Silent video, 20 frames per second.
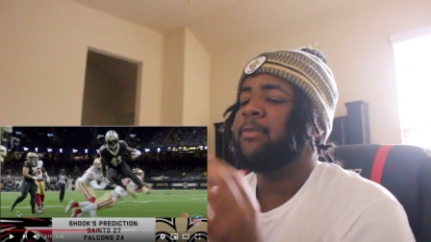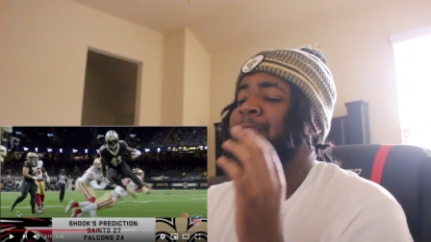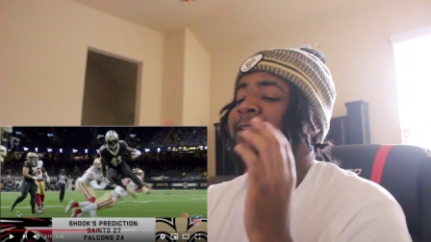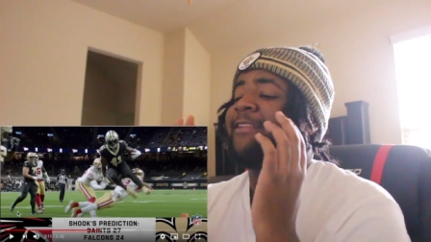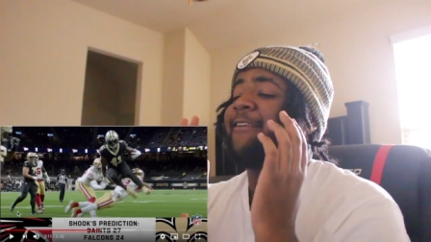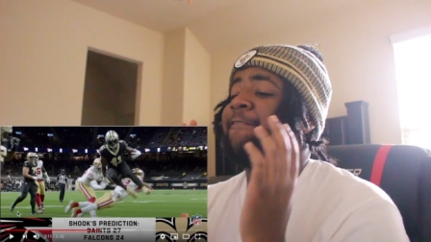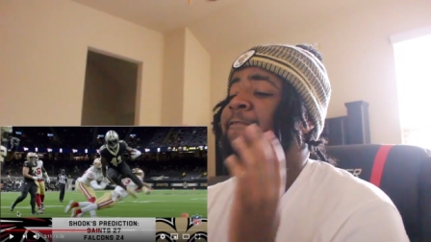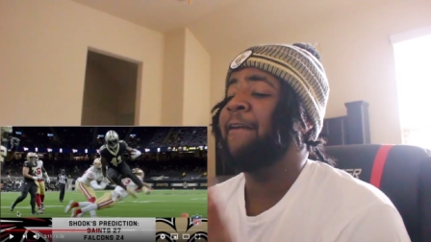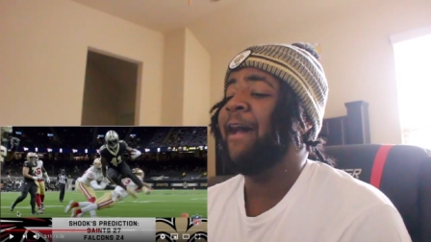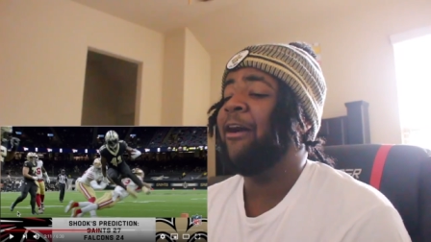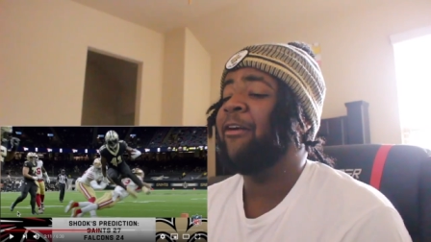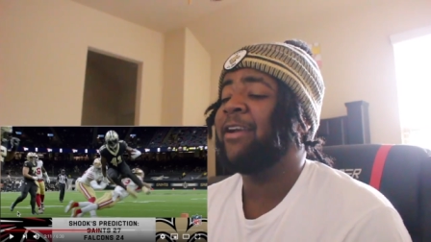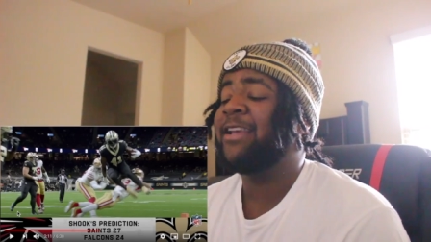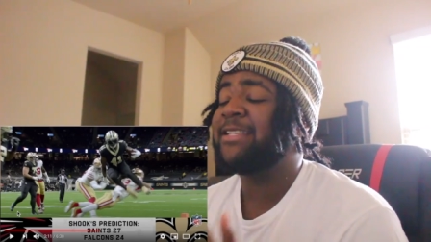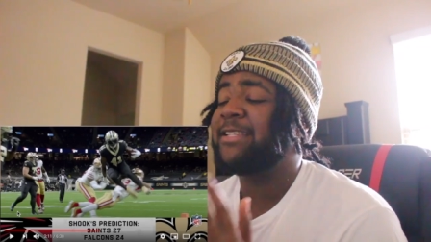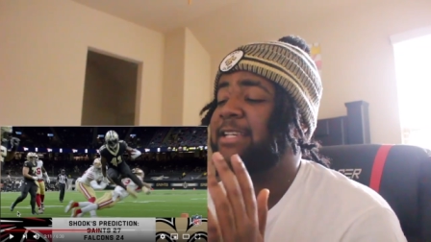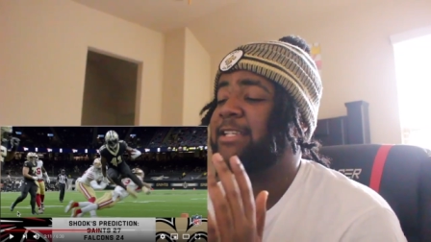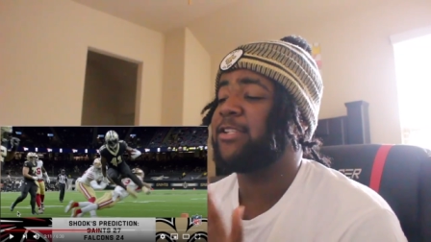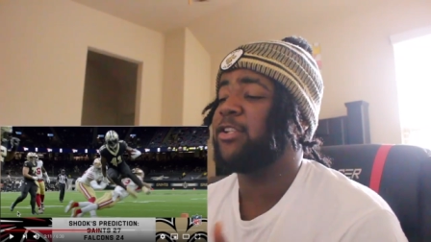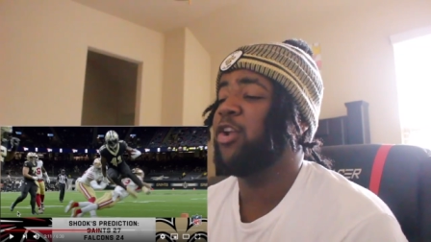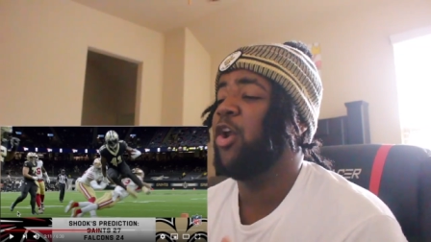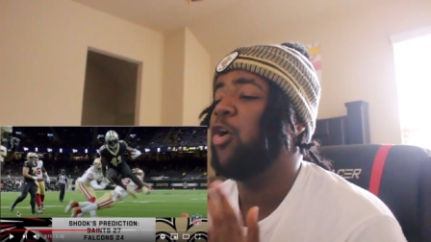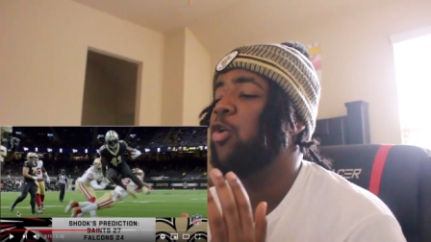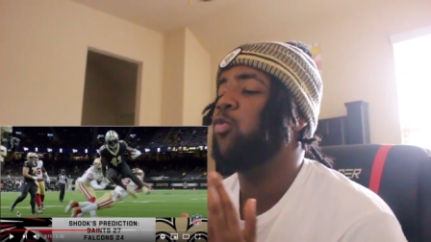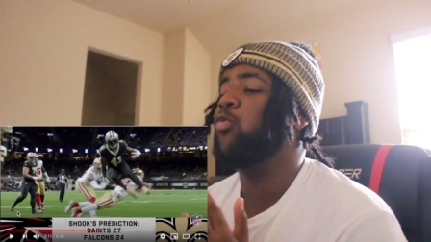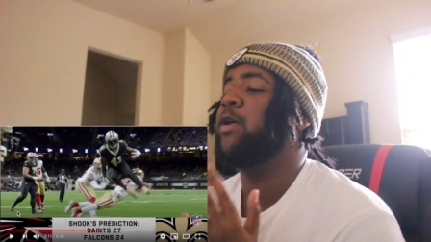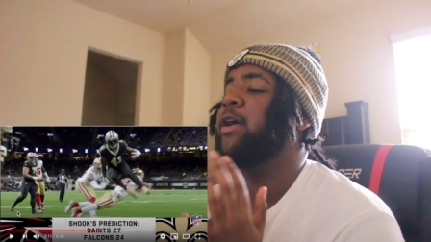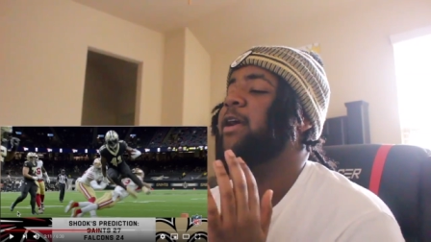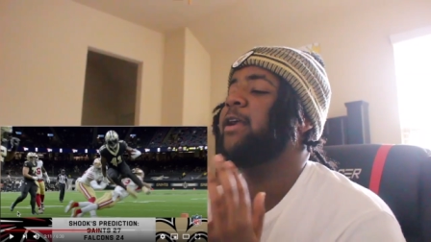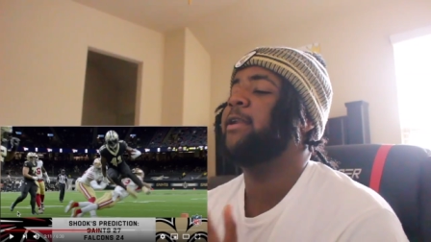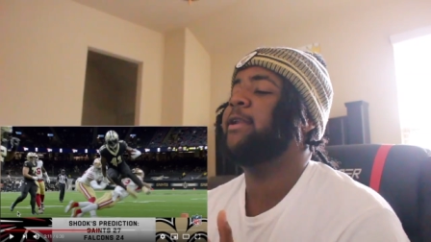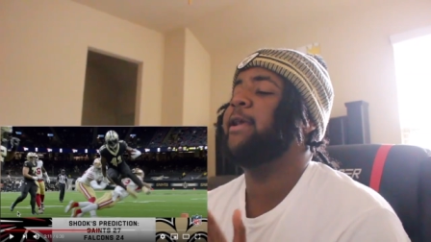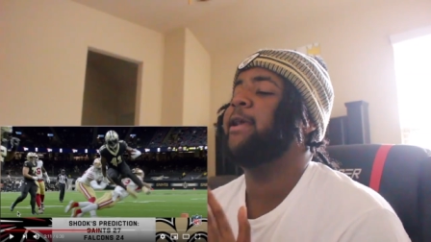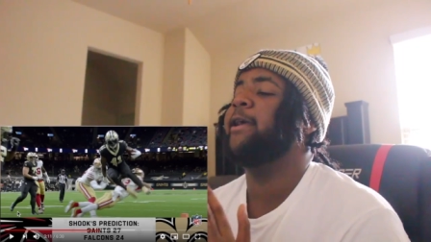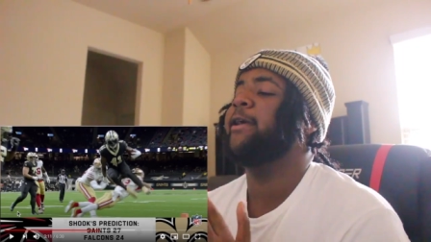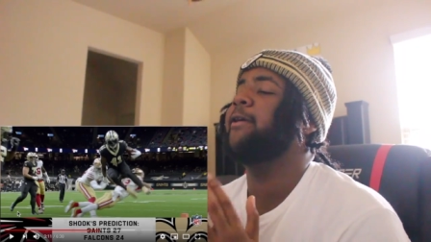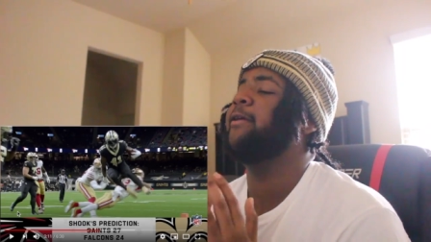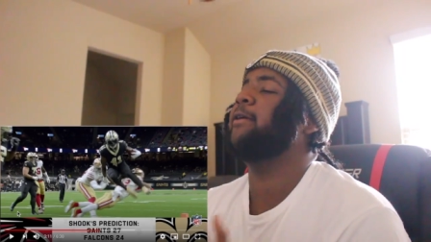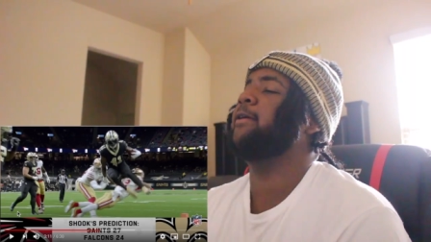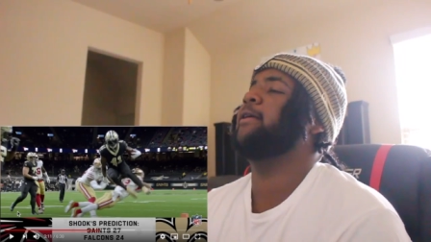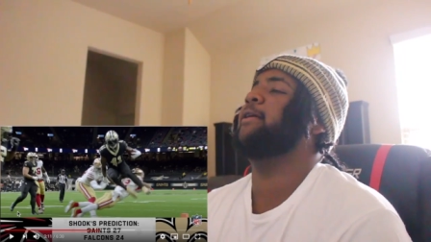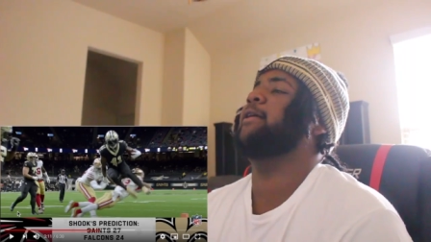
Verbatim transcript: The Falcons is nowhere near